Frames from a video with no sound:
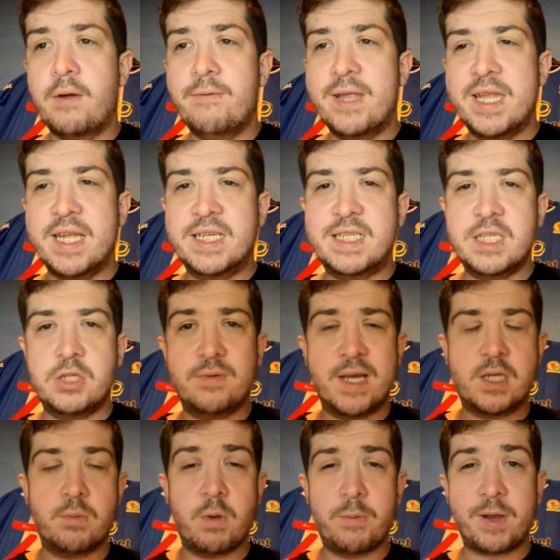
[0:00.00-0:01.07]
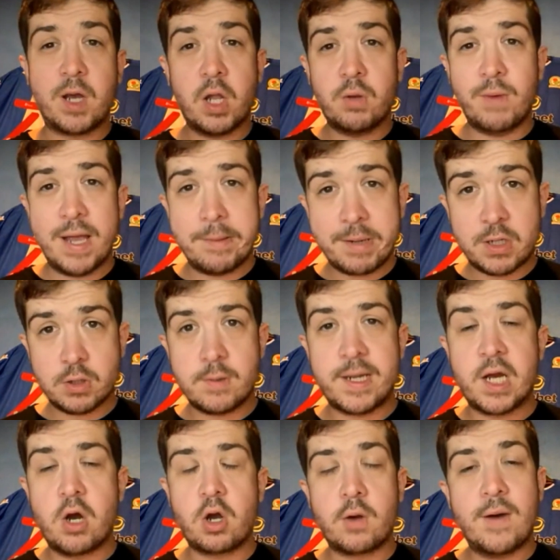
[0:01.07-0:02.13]
are in this situation where we got to wait because we
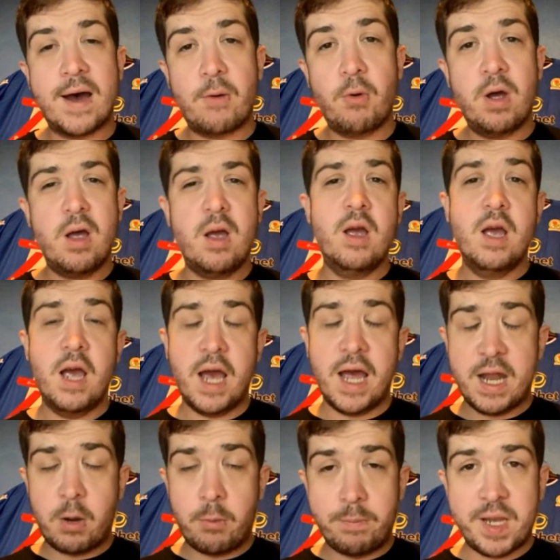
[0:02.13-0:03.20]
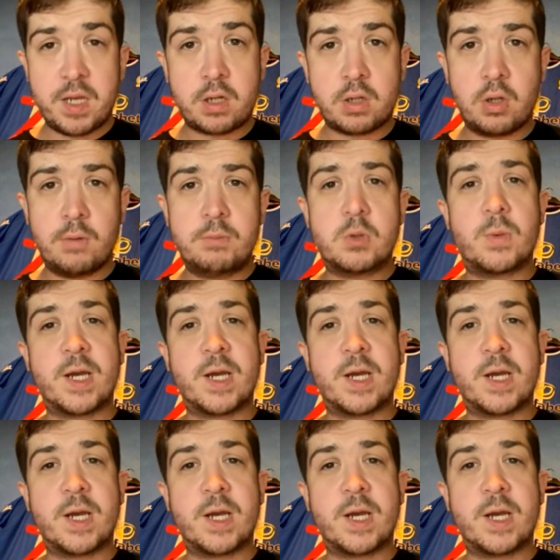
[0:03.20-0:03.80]
can't go out and outbid clubs.